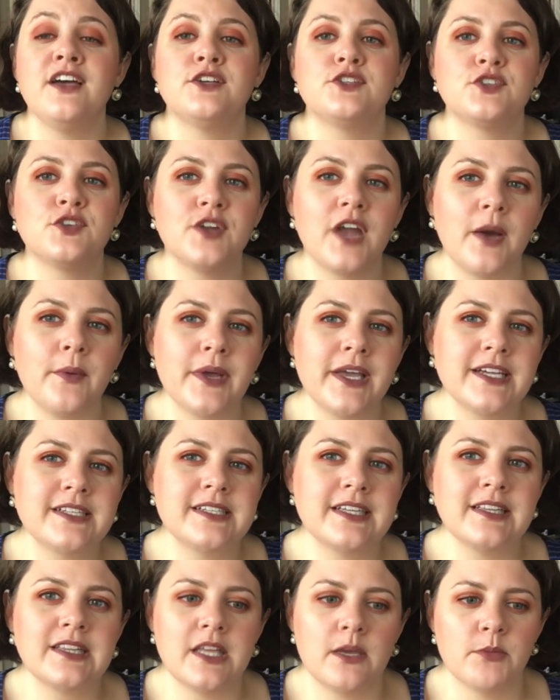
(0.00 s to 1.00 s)
so now we get
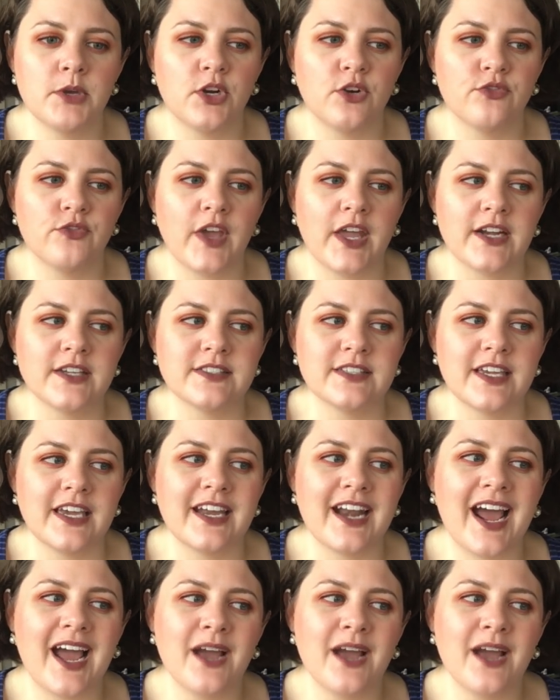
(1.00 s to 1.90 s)
to liminal fantasy, and